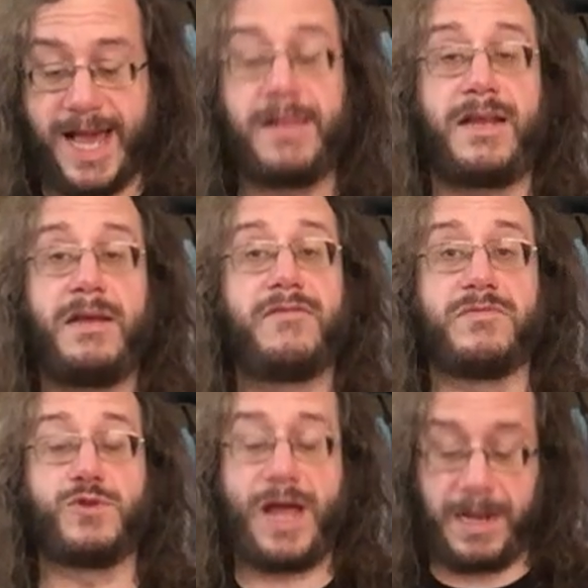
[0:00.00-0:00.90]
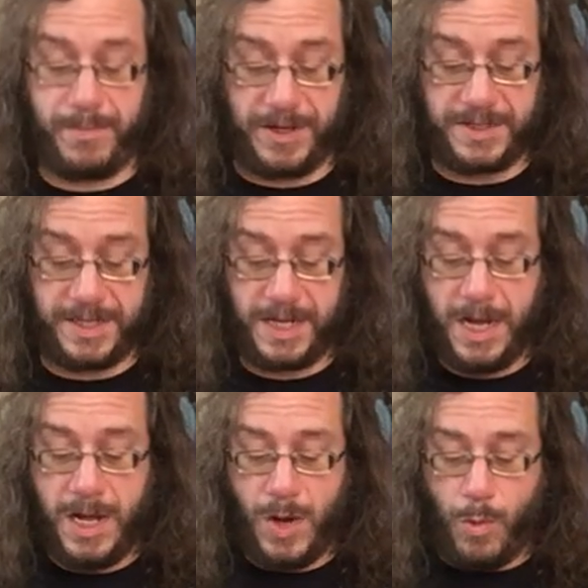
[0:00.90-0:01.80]
Kellen from Dragon Precinct
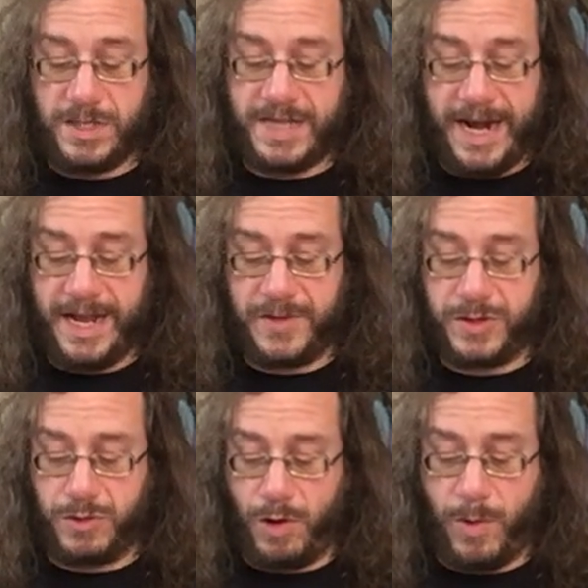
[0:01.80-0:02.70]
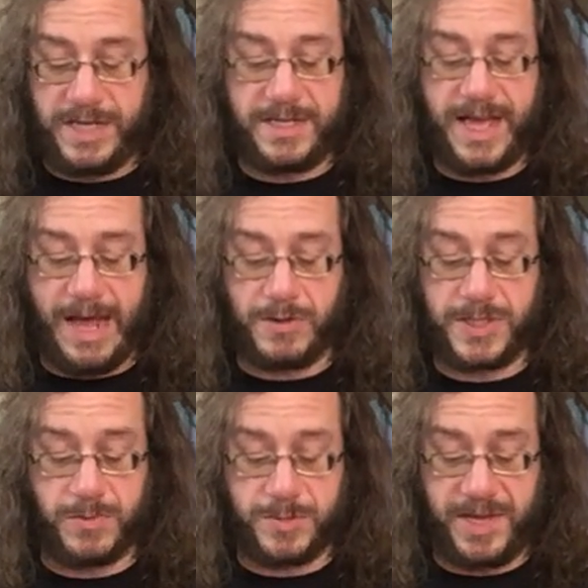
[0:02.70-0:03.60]
were standing at the doorway to the
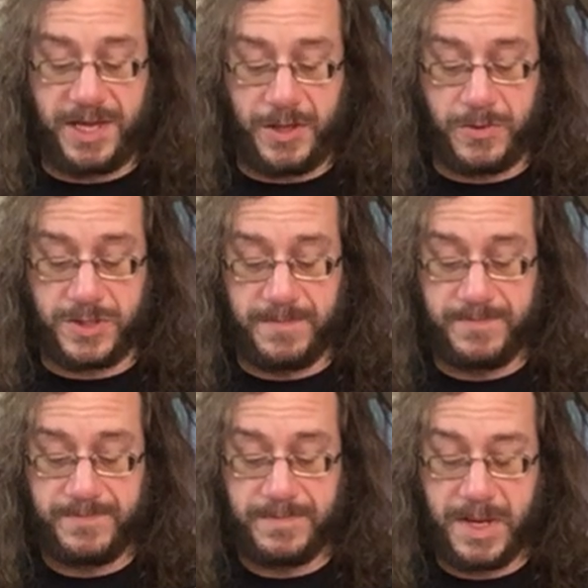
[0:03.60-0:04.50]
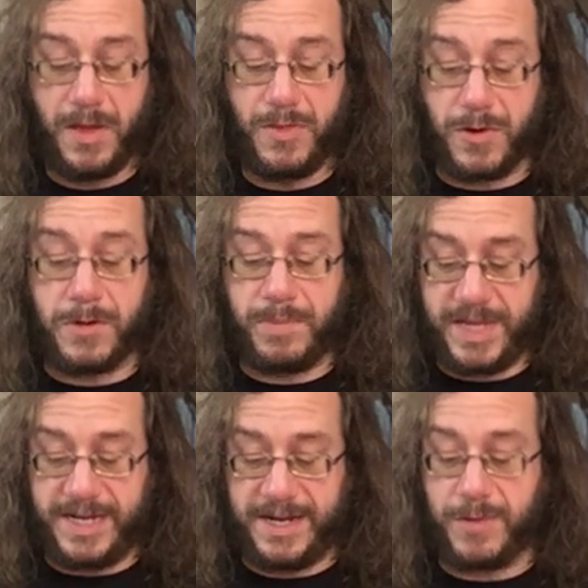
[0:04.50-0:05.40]
house that was being used. Though
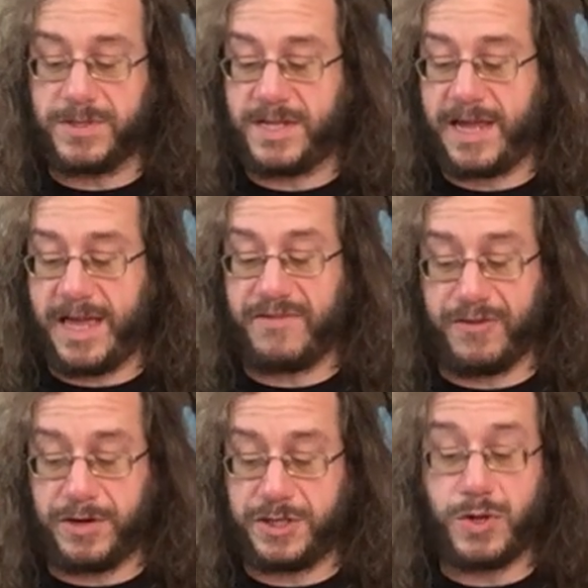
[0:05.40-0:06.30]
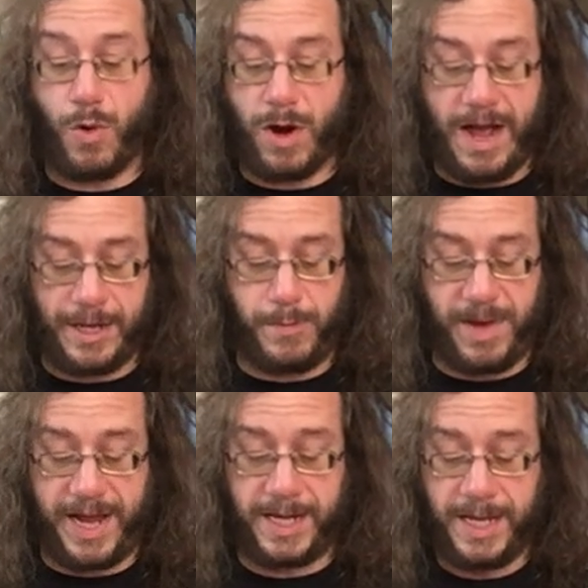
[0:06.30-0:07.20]
completed, it was not yet furnished or
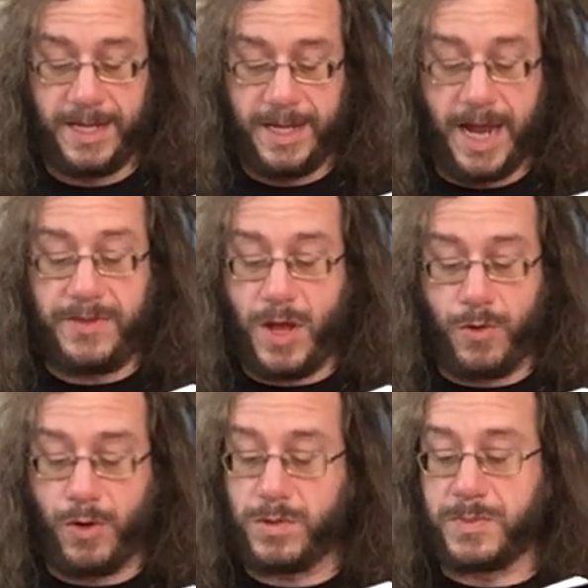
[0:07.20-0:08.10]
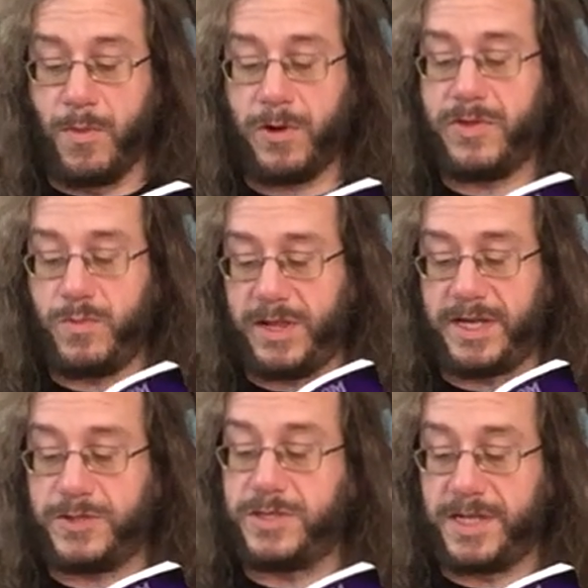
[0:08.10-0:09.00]
occupied, and the owner was more than
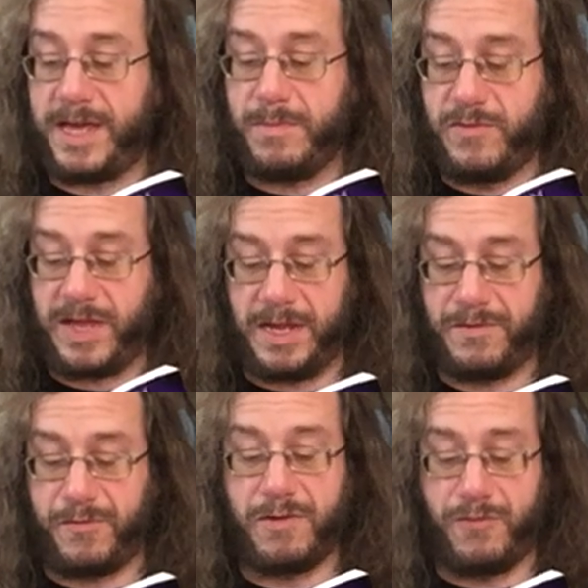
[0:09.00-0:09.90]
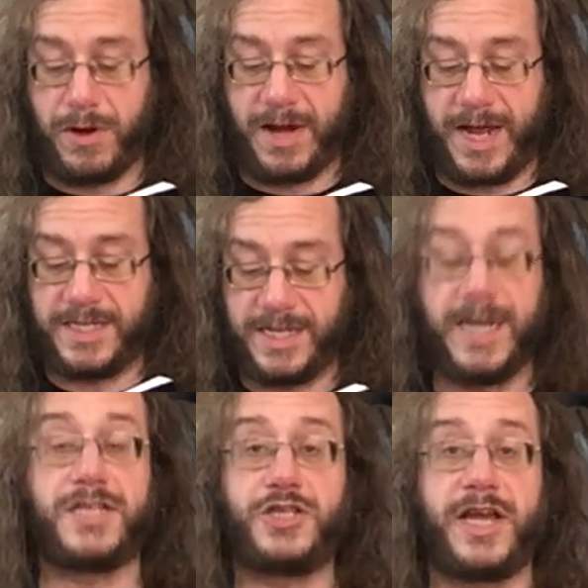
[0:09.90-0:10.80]
willing to delay moving in for a fortnight
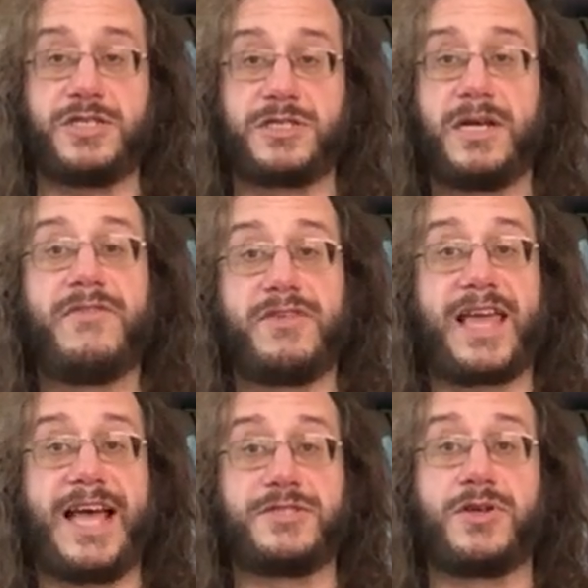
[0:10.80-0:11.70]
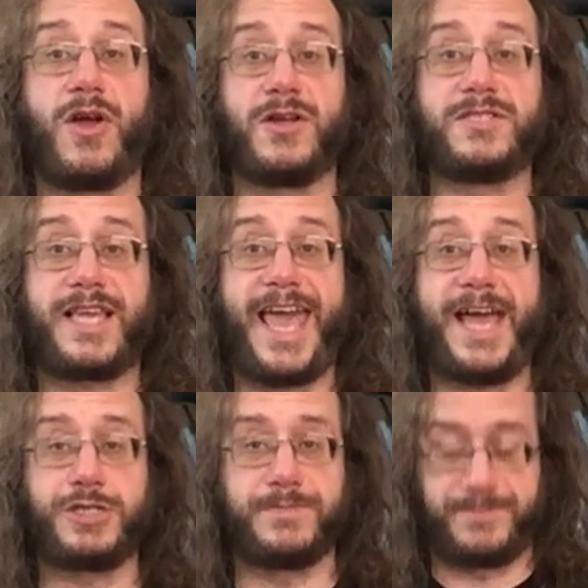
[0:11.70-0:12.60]
in exchange for the castle guard's
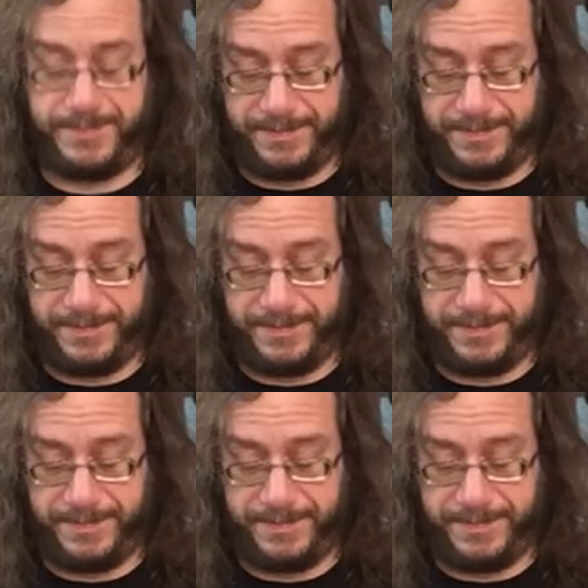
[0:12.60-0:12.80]
cash.